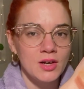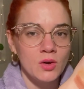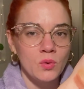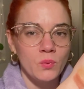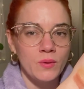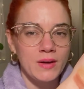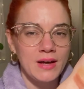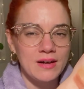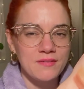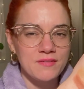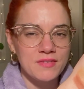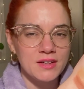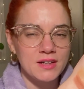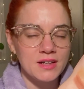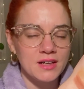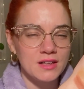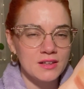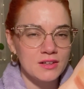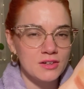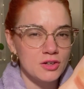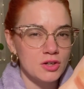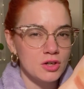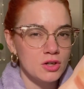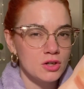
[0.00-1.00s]
We have the
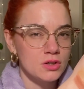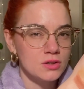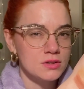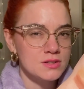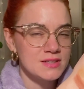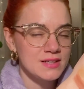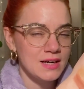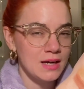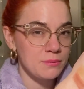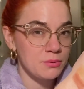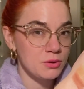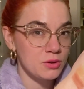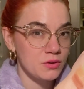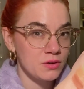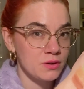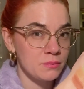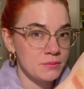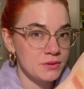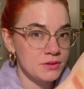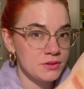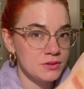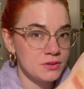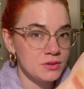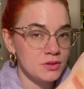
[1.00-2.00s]
color Cyber
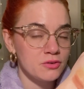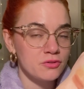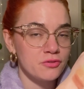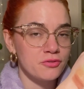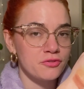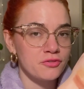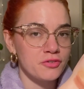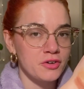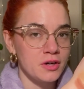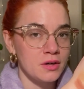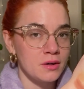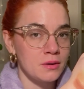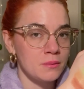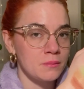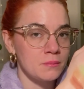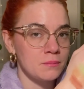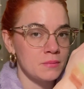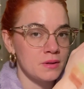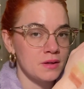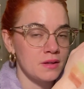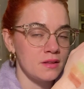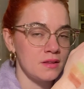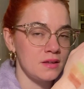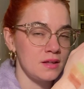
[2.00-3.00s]
Criminal
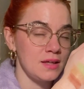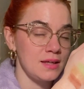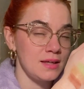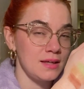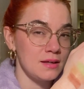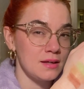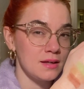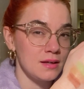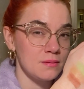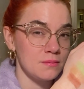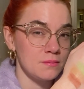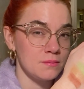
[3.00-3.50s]
from the